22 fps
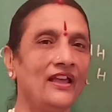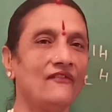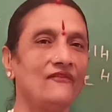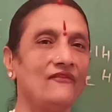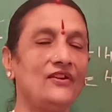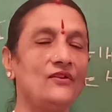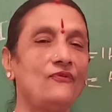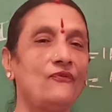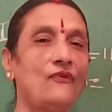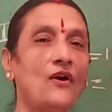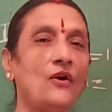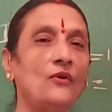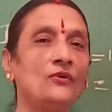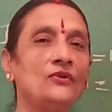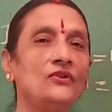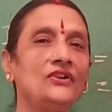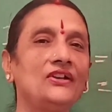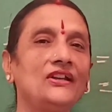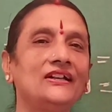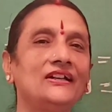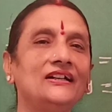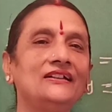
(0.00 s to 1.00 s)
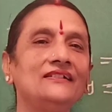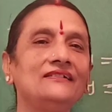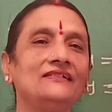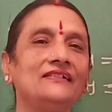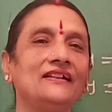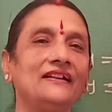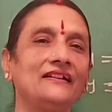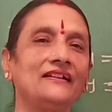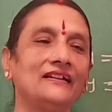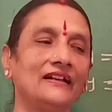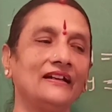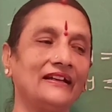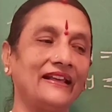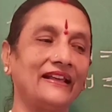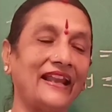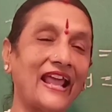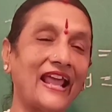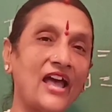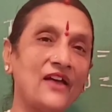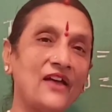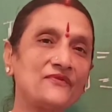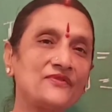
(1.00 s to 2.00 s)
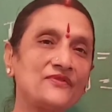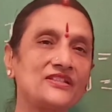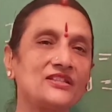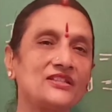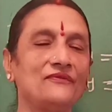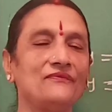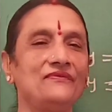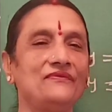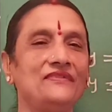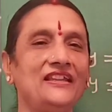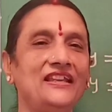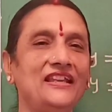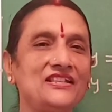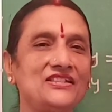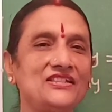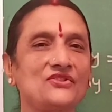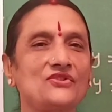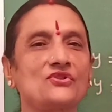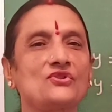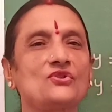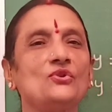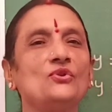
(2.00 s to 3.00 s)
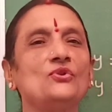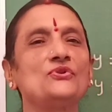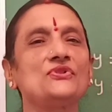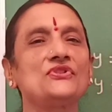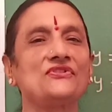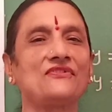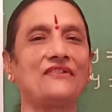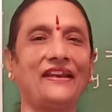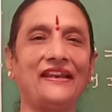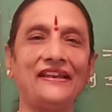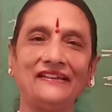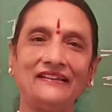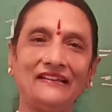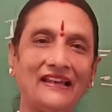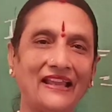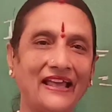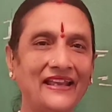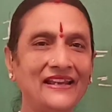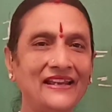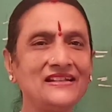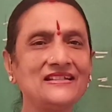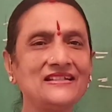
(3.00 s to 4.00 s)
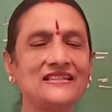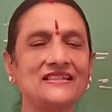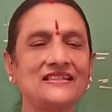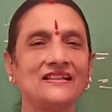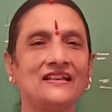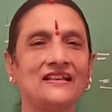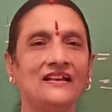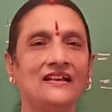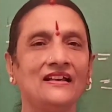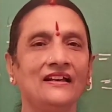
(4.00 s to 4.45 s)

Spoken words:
We found the graphs of these two straight lines.